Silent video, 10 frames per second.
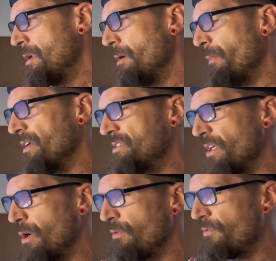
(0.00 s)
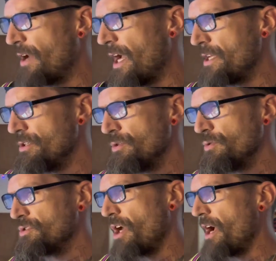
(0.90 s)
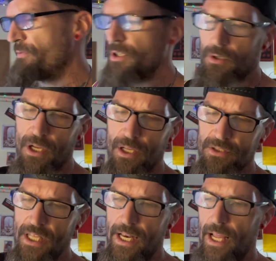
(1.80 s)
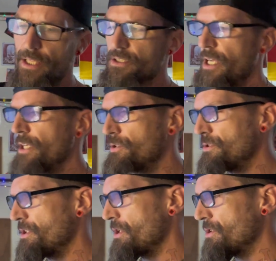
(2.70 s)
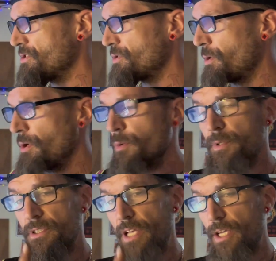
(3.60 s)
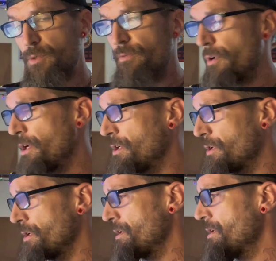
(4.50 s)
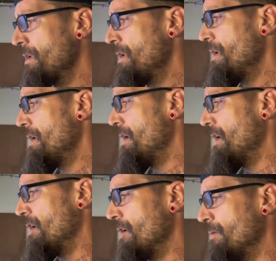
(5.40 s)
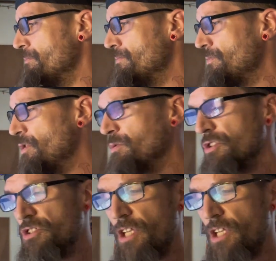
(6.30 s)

Myself, I use coffee grounds that adds nitrogen to the soil, which is actually very good. You just